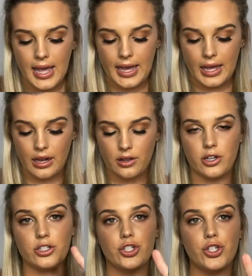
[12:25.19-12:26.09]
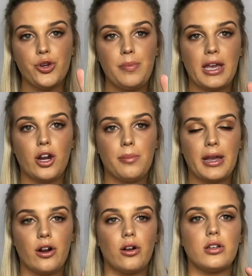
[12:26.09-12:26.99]
and there's 2 bigger
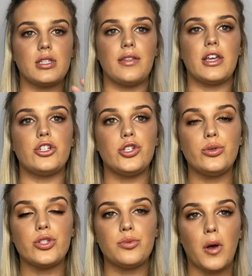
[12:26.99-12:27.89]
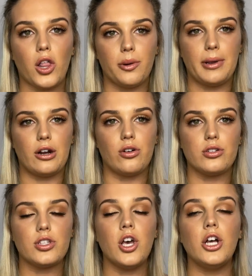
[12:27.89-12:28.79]
barrels and then 2 smaller barrels.